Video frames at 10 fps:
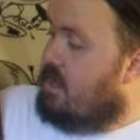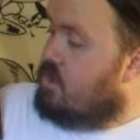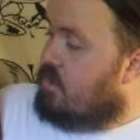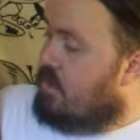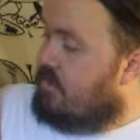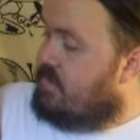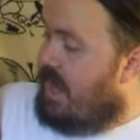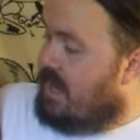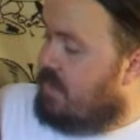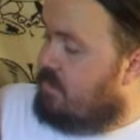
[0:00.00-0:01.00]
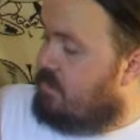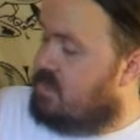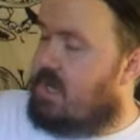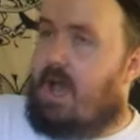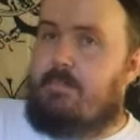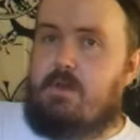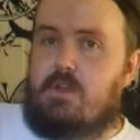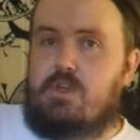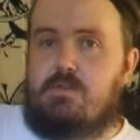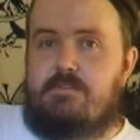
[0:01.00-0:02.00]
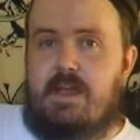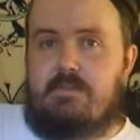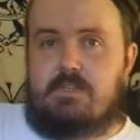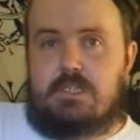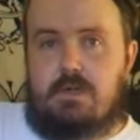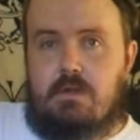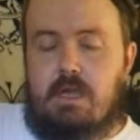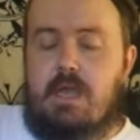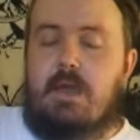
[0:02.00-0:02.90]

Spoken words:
Daughter of Darkness, which I'm not a huge fan of the song,